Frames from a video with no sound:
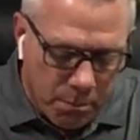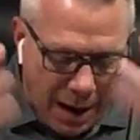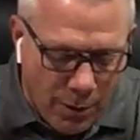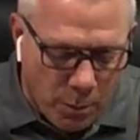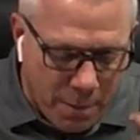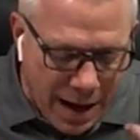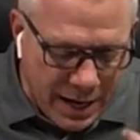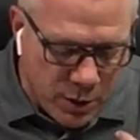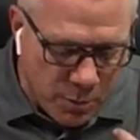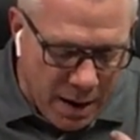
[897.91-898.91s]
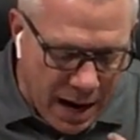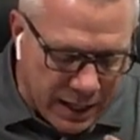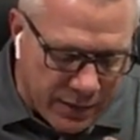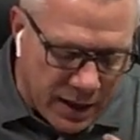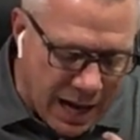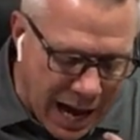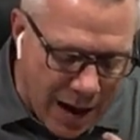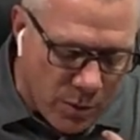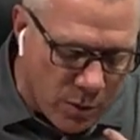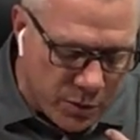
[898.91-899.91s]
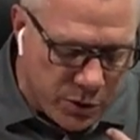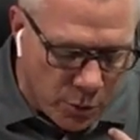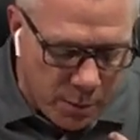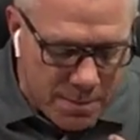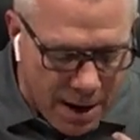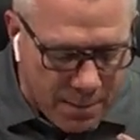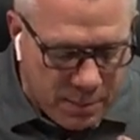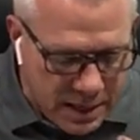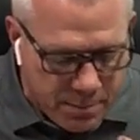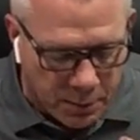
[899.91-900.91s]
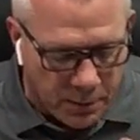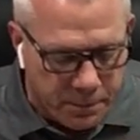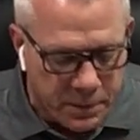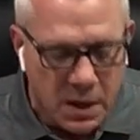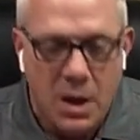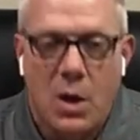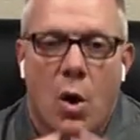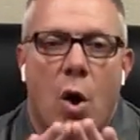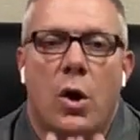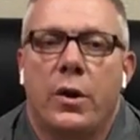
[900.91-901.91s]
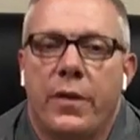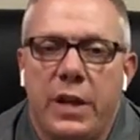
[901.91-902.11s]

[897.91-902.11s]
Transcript: I will buy you back and then I will you'll be my people. All of